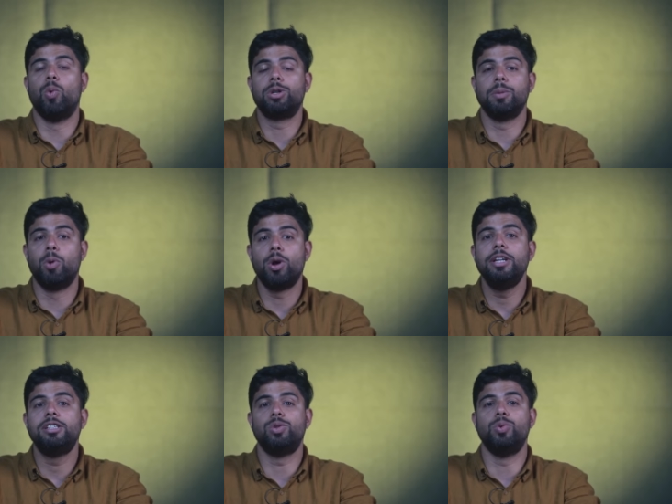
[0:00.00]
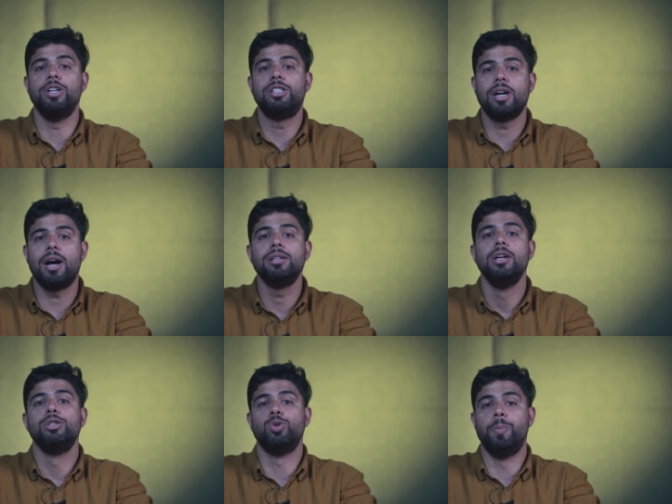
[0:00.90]
water bodies to recharge
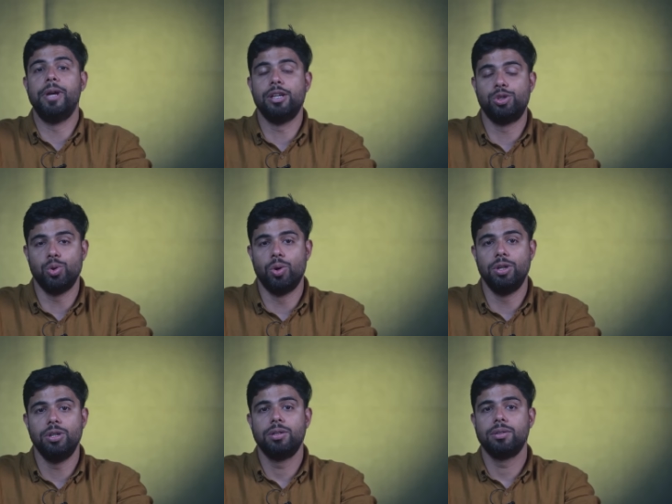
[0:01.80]
should be ensured.